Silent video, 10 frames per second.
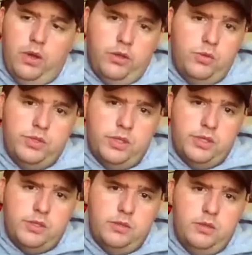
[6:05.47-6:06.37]
I'll use
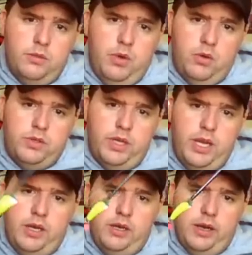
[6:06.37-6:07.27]
this about to
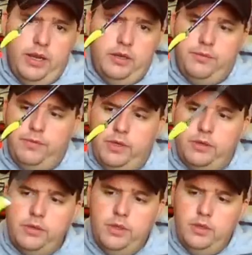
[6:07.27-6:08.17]
80-90
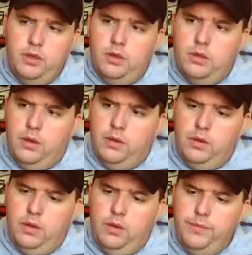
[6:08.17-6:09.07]
feet,
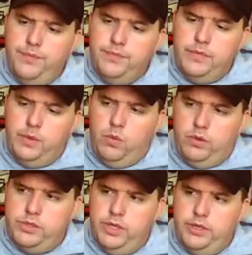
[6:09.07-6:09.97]
and it
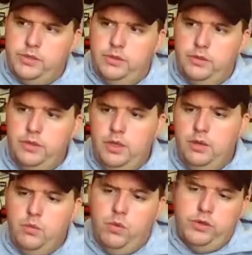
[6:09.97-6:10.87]
works excellent.
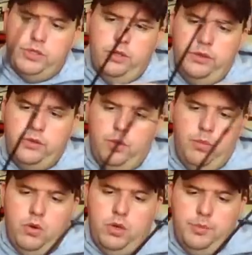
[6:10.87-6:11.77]
Works good to
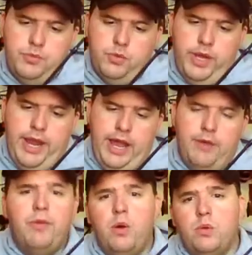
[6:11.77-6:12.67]
about up to a
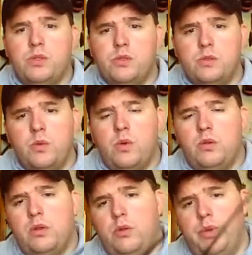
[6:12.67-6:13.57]
½ ounce
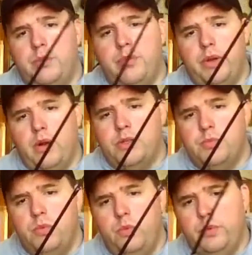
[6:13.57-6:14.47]
or a little bit bigger
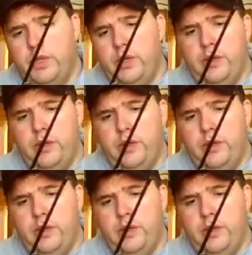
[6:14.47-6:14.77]
spoon.